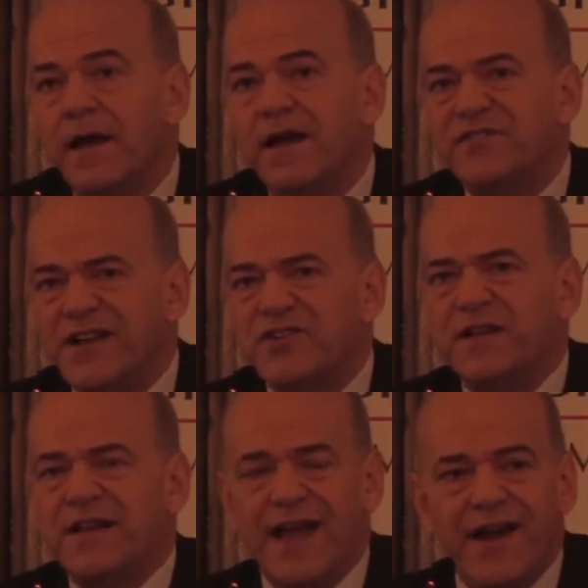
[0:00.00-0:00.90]
has
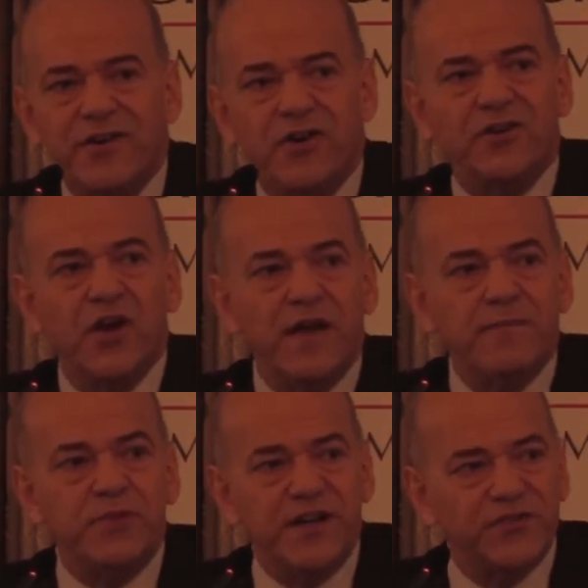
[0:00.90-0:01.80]
actually carried on
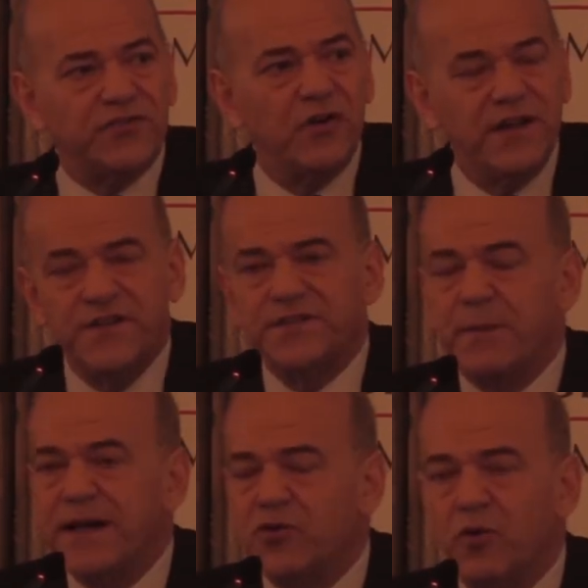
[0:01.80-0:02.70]
going pretty strongly
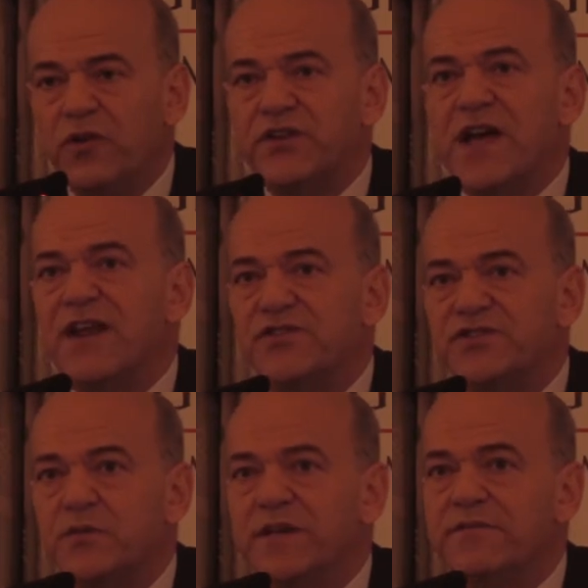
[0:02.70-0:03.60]
despite all the
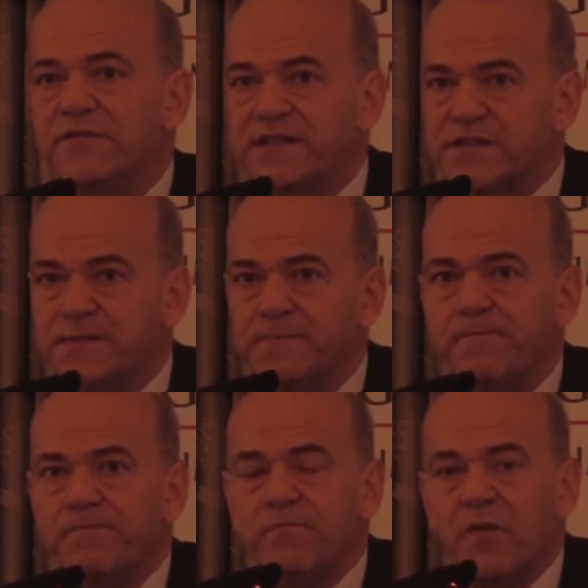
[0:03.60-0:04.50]
challenges that we have faced.
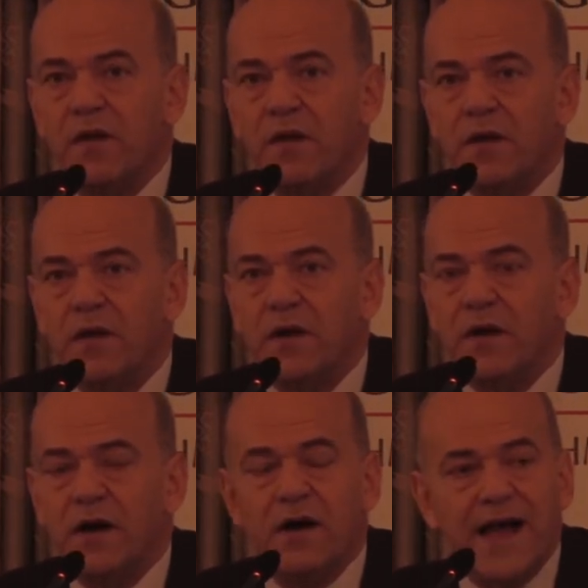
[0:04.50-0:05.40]

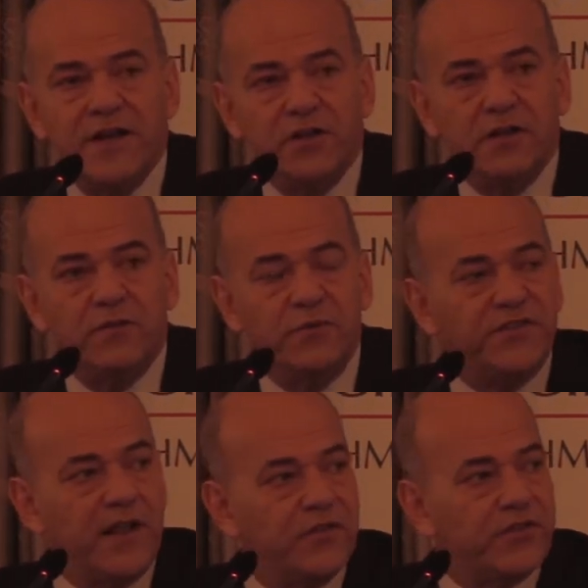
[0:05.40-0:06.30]
Our annual
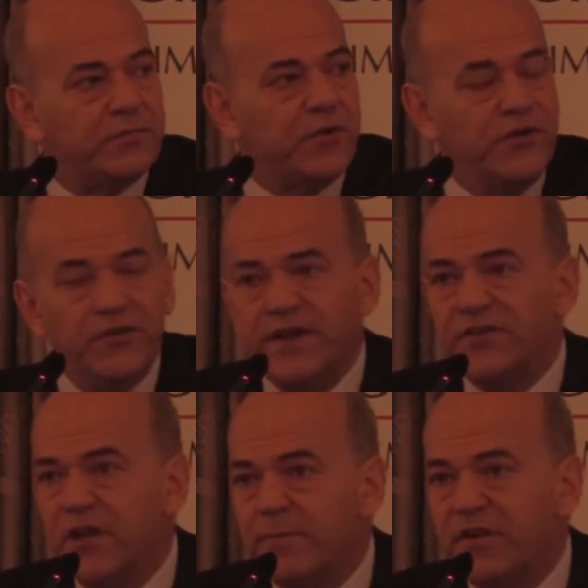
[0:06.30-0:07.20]
results produce a
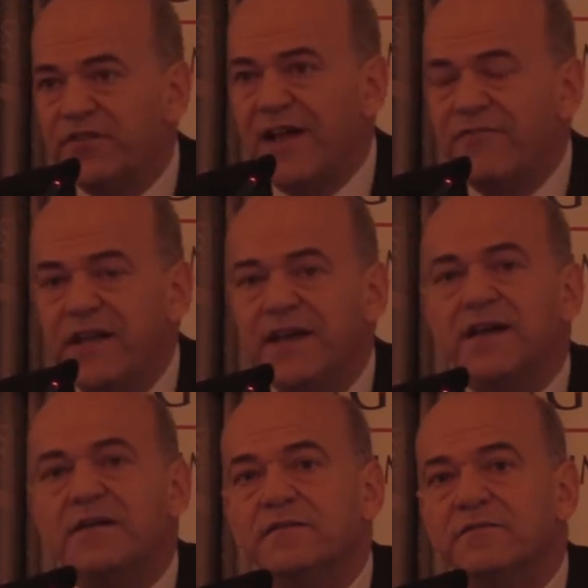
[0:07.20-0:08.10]
surplus every
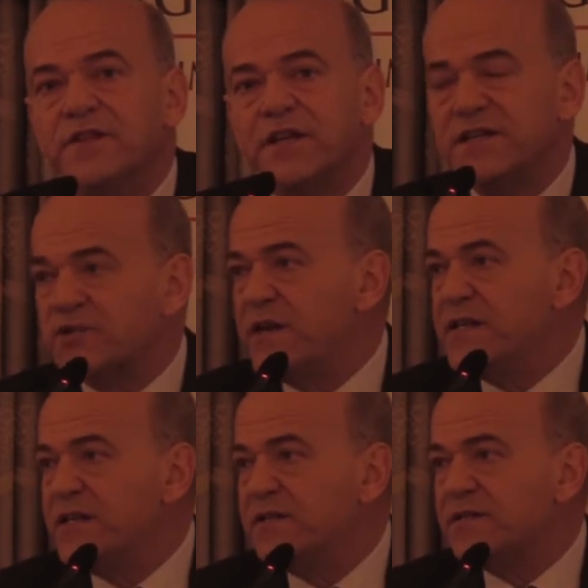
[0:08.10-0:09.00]
year for the last
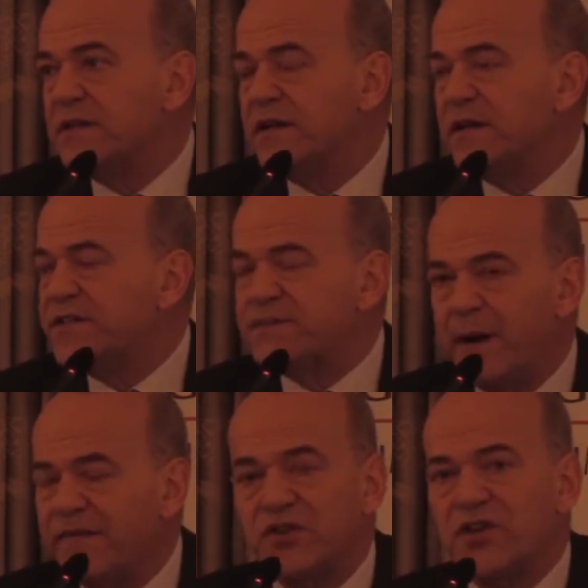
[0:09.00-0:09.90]
20 years,
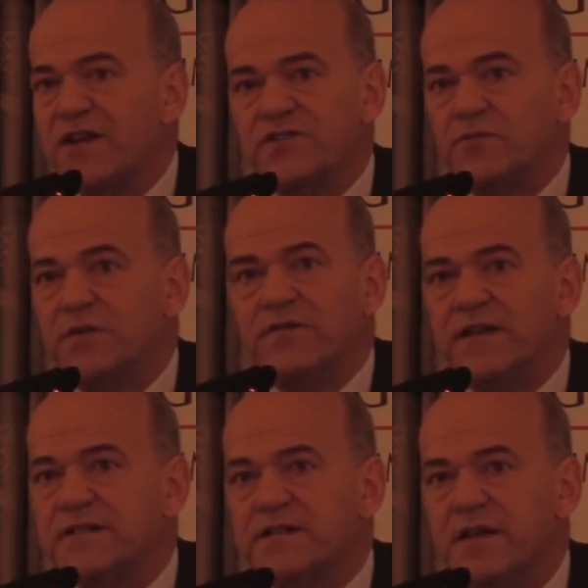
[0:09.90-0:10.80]
despite the challenges that we
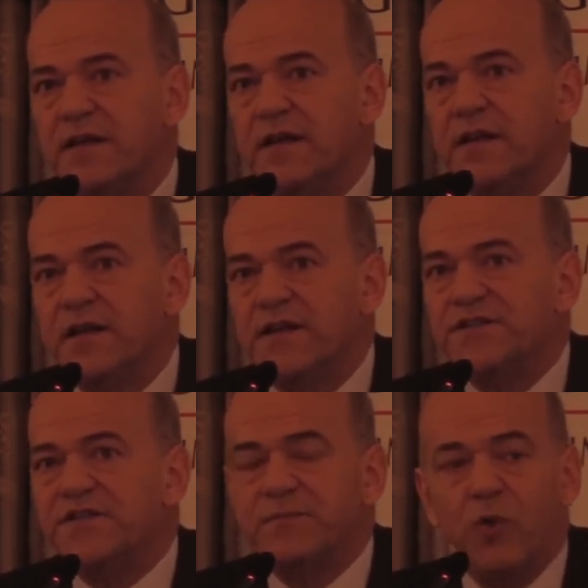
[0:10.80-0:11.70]
faced. It
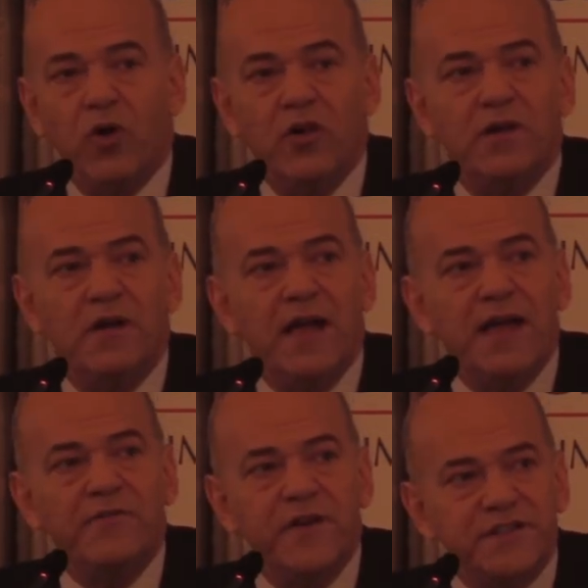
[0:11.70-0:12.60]
is a small
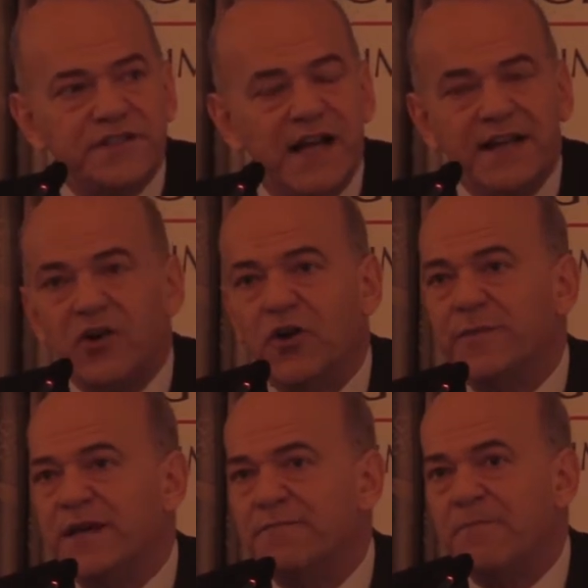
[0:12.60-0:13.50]
and versatile
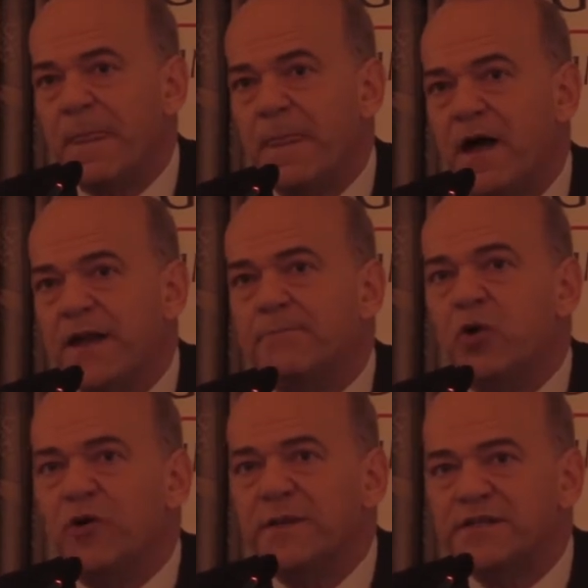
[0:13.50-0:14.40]
economy.
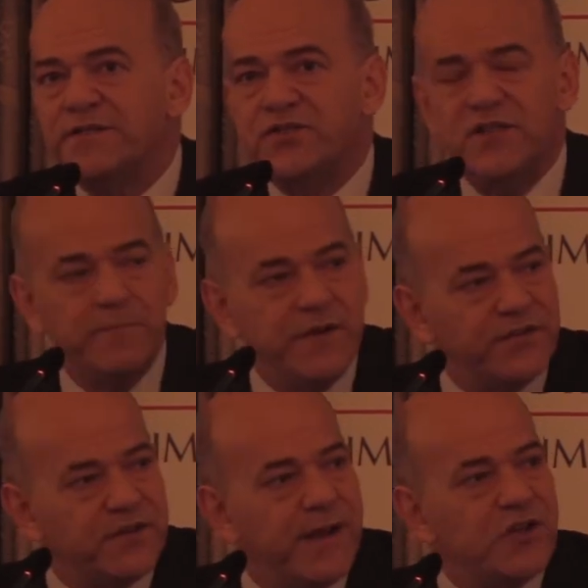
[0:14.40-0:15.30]
Unemployment, as the Chief
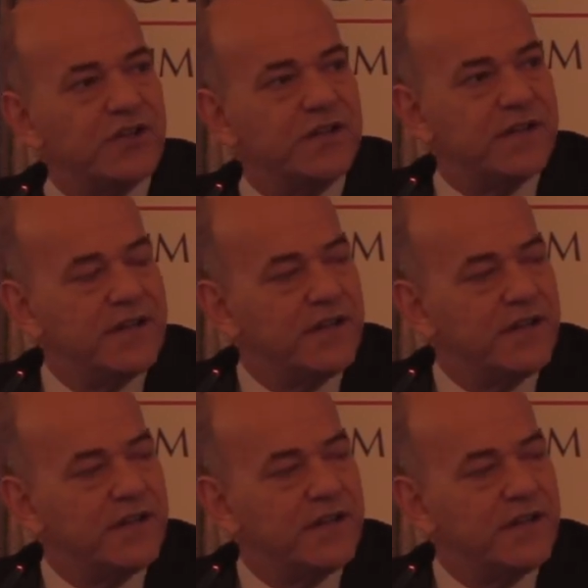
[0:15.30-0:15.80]
Minister mentioned